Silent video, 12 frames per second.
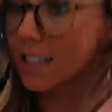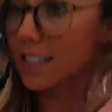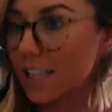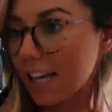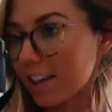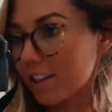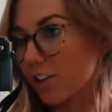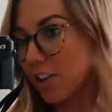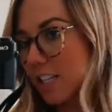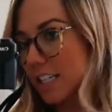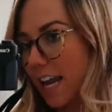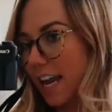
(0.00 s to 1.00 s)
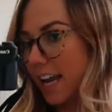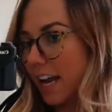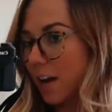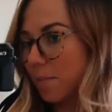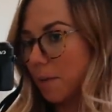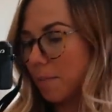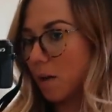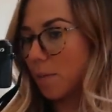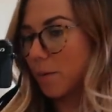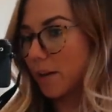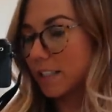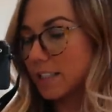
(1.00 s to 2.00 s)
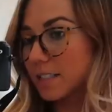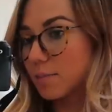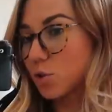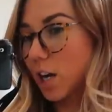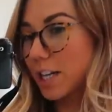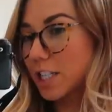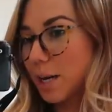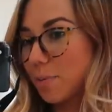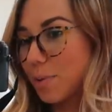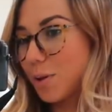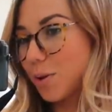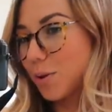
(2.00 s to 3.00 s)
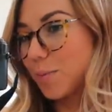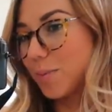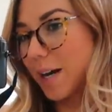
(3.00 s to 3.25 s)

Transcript: It's like third day hair. Maybe I'll put in some dry shampoo,